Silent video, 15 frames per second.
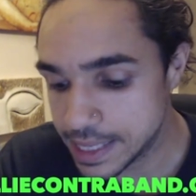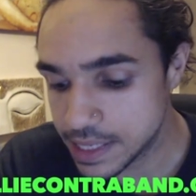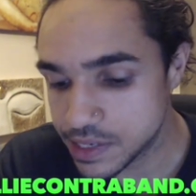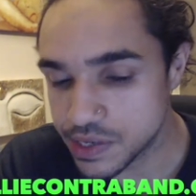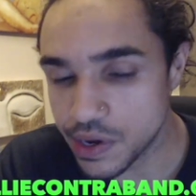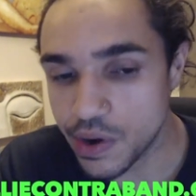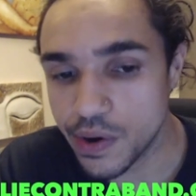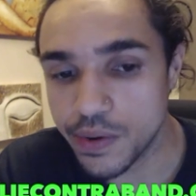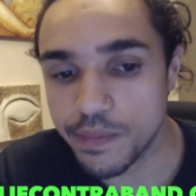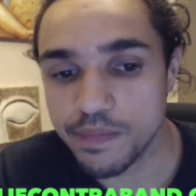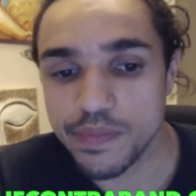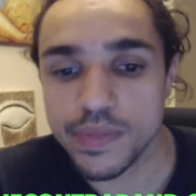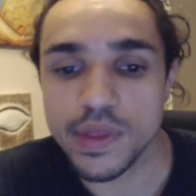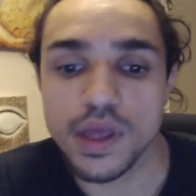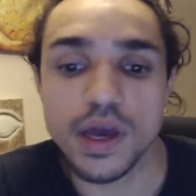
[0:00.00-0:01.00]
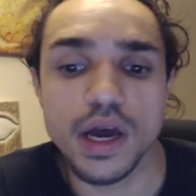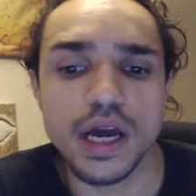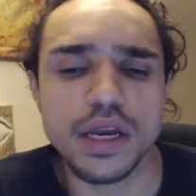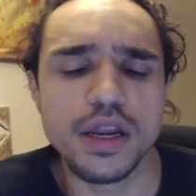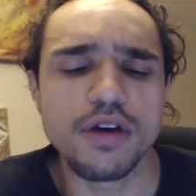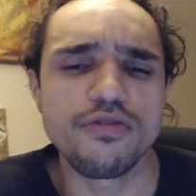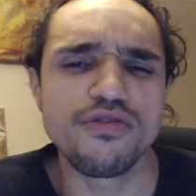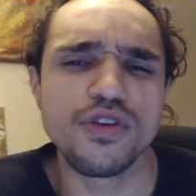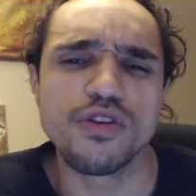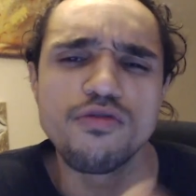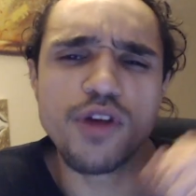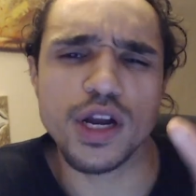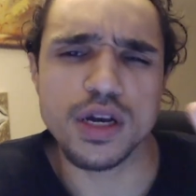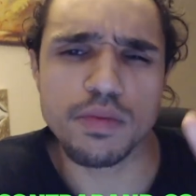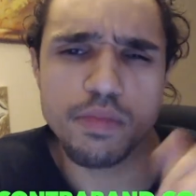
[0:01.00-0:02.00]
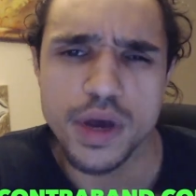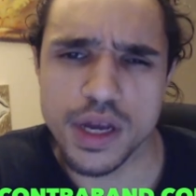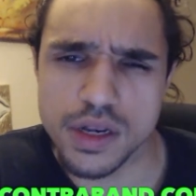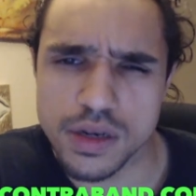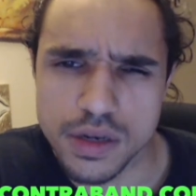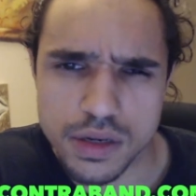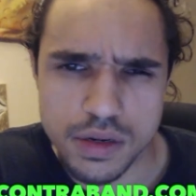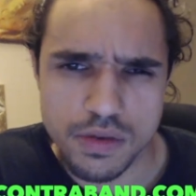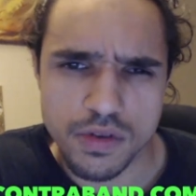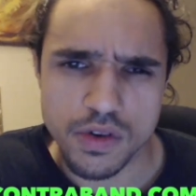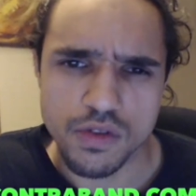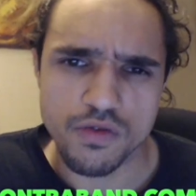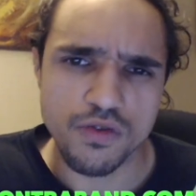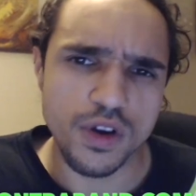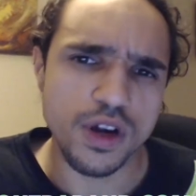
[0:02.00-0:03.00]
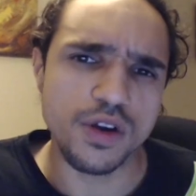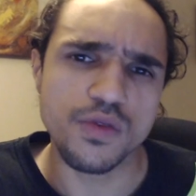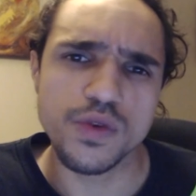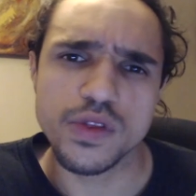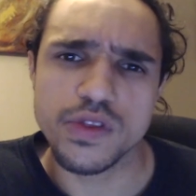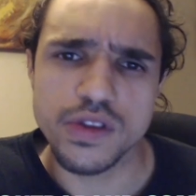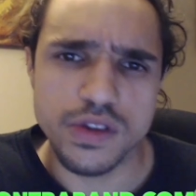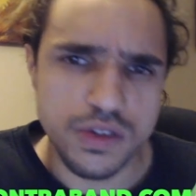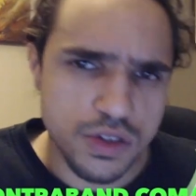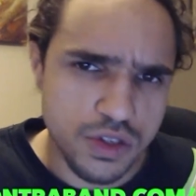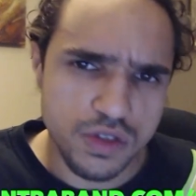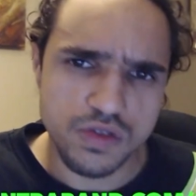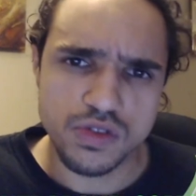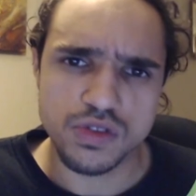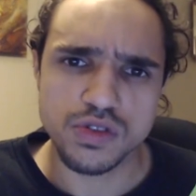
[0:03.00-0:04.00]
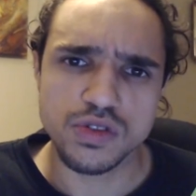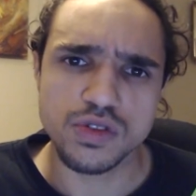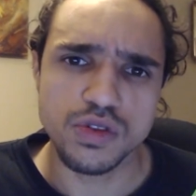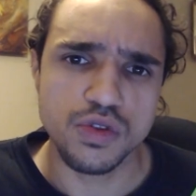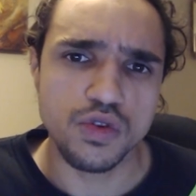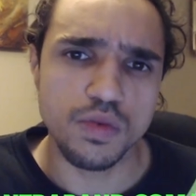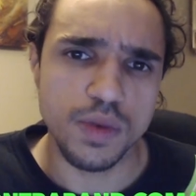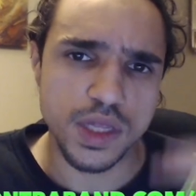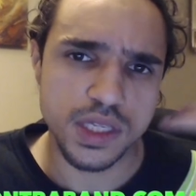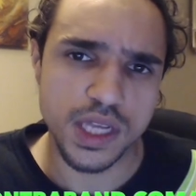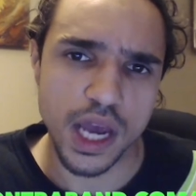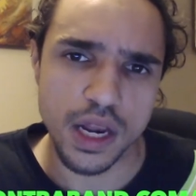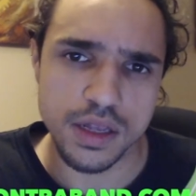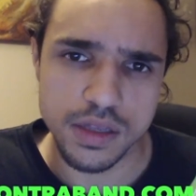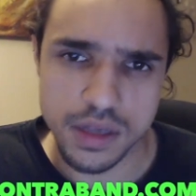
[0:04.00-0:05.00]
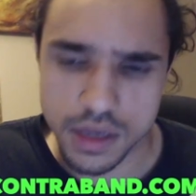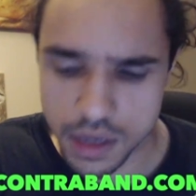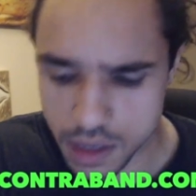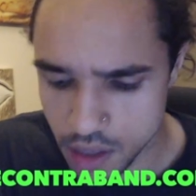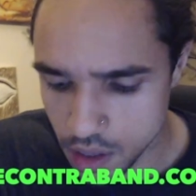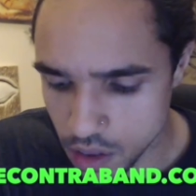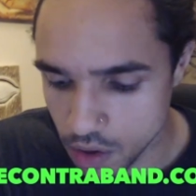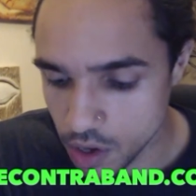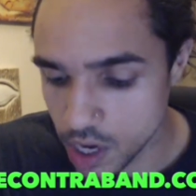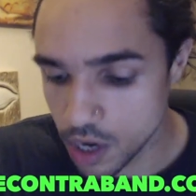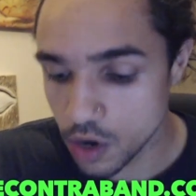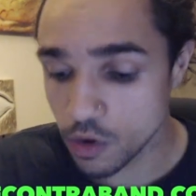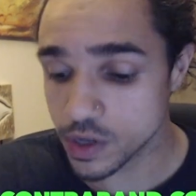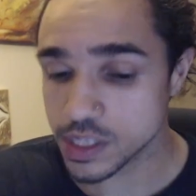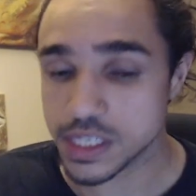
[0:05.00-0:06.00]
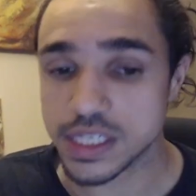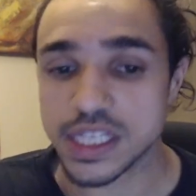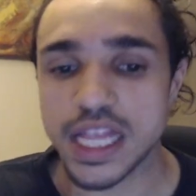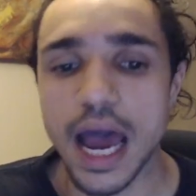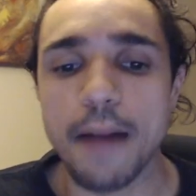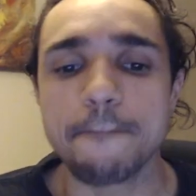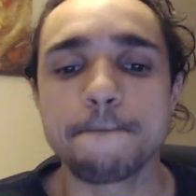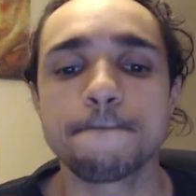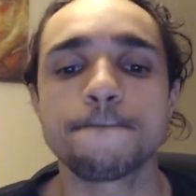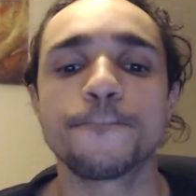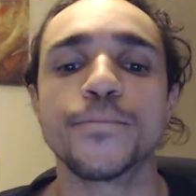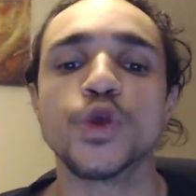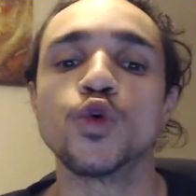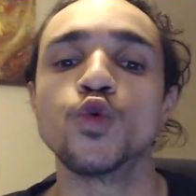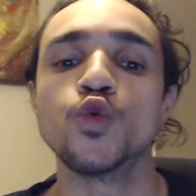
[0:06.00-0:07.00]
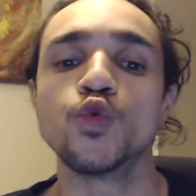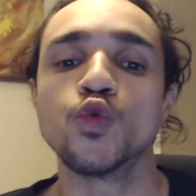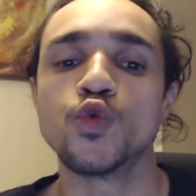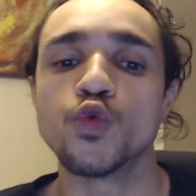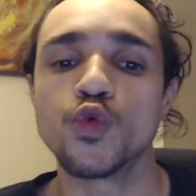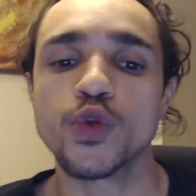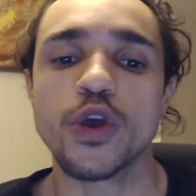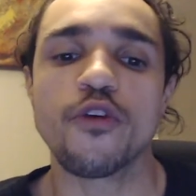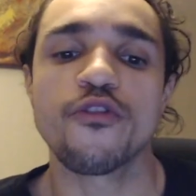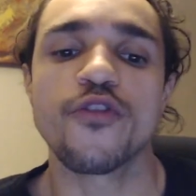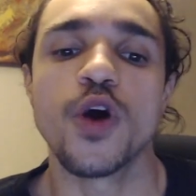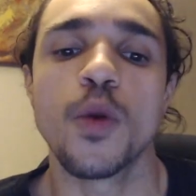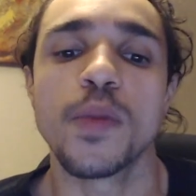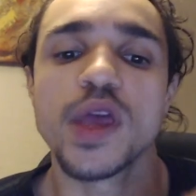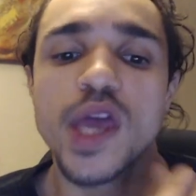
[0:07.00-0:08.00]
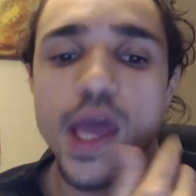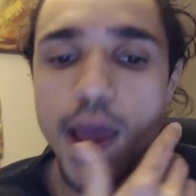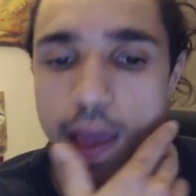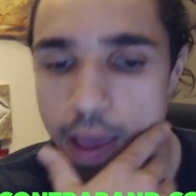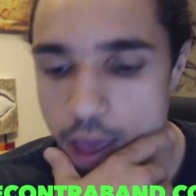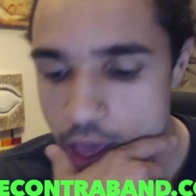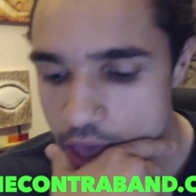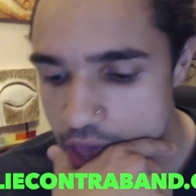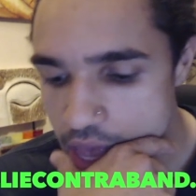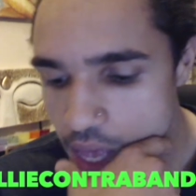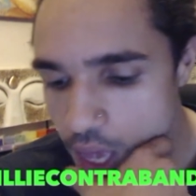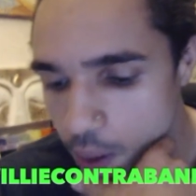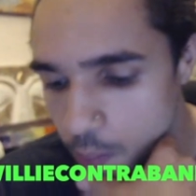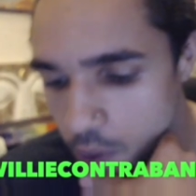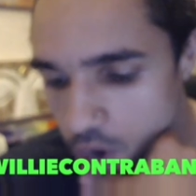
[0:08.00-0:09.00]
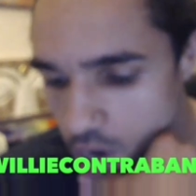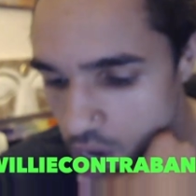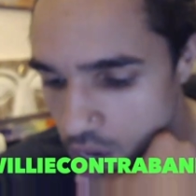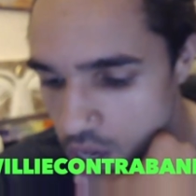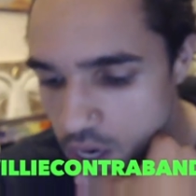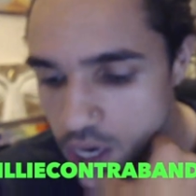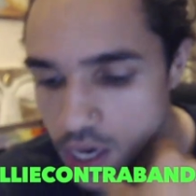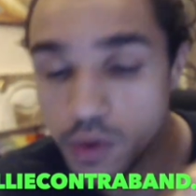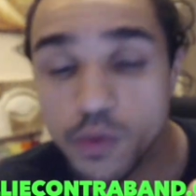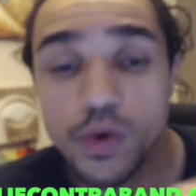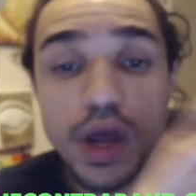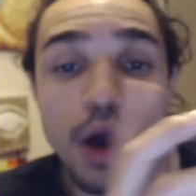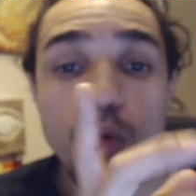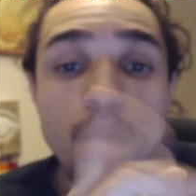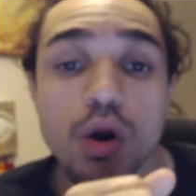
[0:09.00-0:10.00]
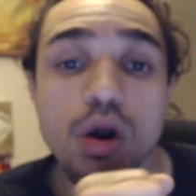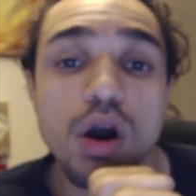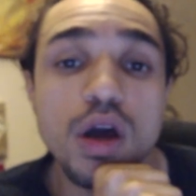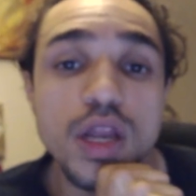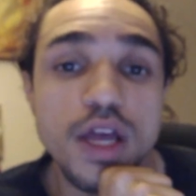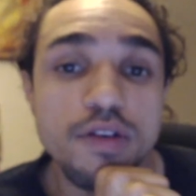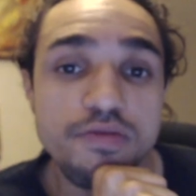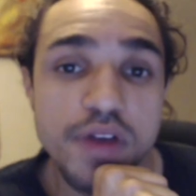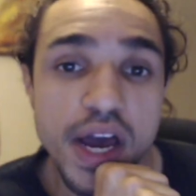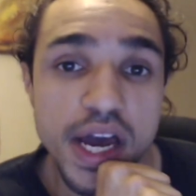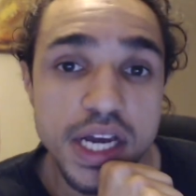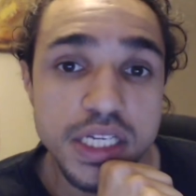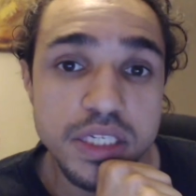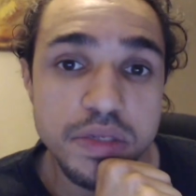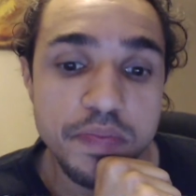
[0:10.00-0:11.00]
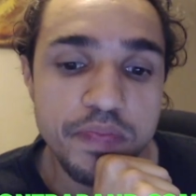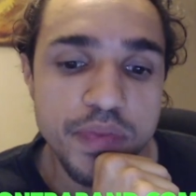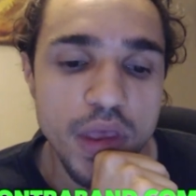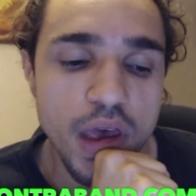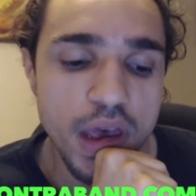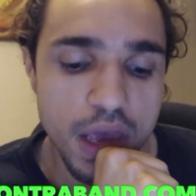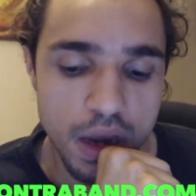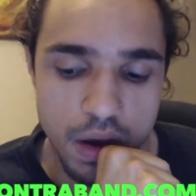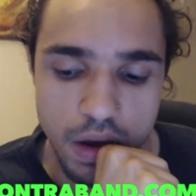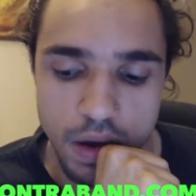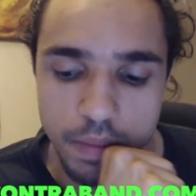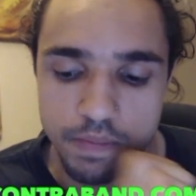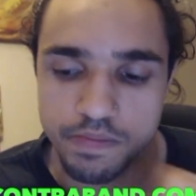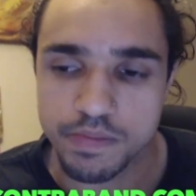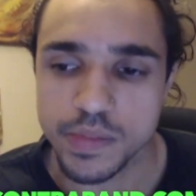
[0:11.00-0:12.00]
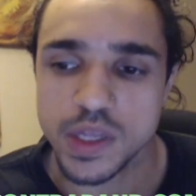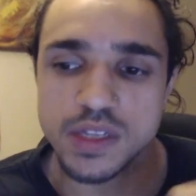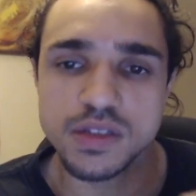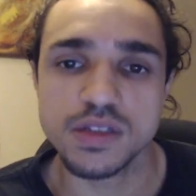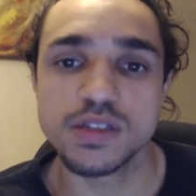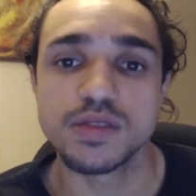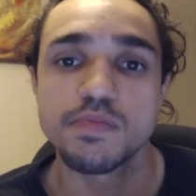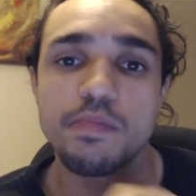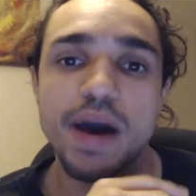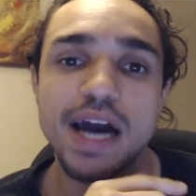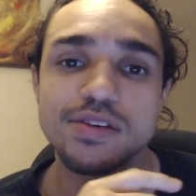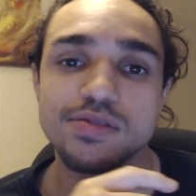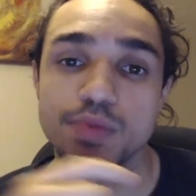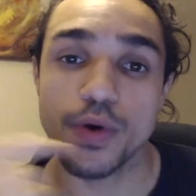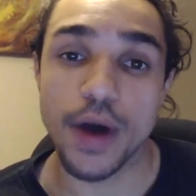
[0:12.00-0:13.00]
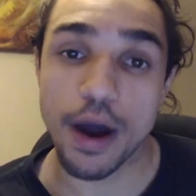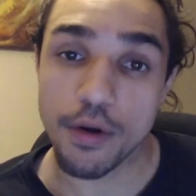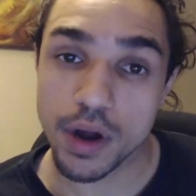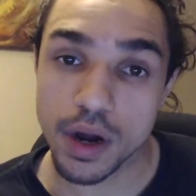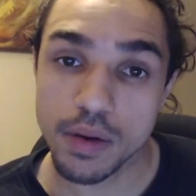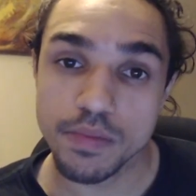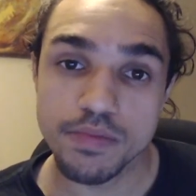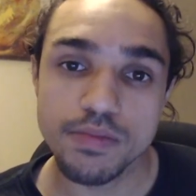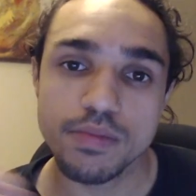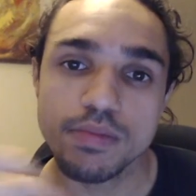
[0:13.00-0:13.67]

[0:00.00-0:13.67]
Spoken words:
So I definitely recommend run with this new mentality. Don't let no one stop you. You feel me? But we got one card left, guys, and this is possible outcome